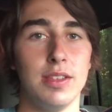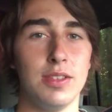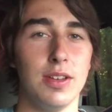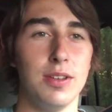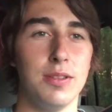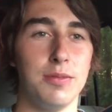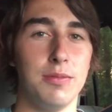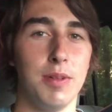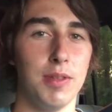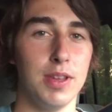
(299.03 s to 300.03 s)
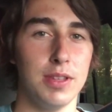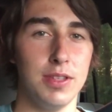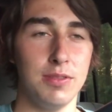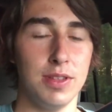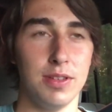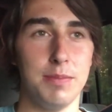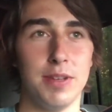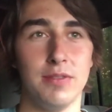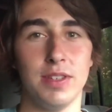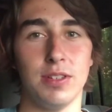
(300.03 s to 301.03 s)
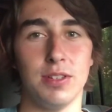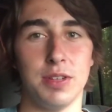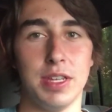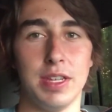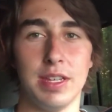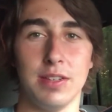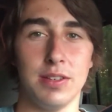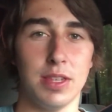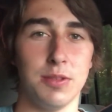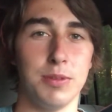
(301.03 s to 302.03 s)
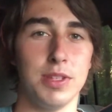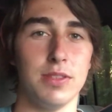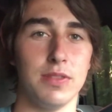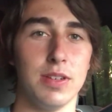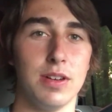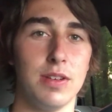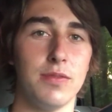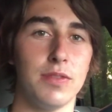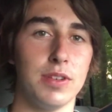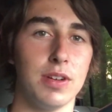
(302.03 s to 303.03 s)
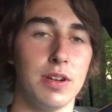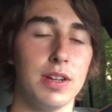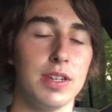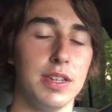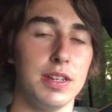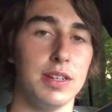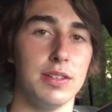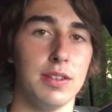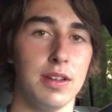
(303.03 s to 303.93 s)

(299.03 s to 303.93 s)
So we were doing a little bit of research on it, and it turns out there was a recall for our year